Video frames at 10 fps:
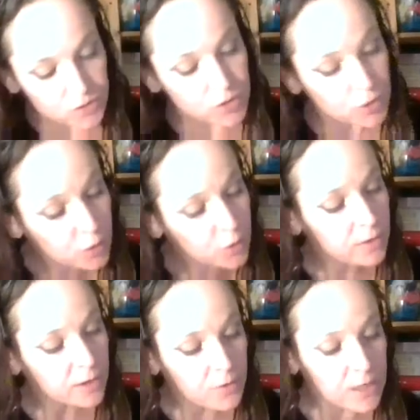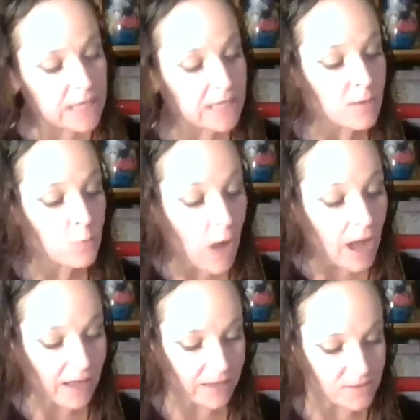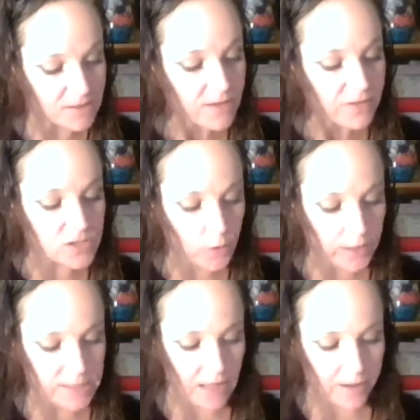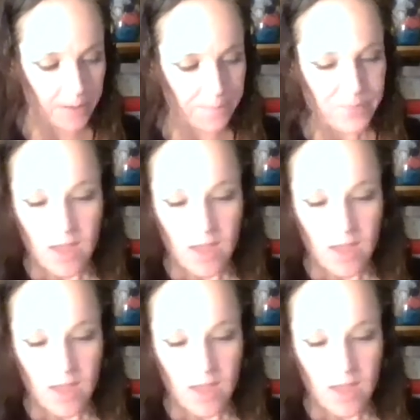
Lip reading: the storyteller.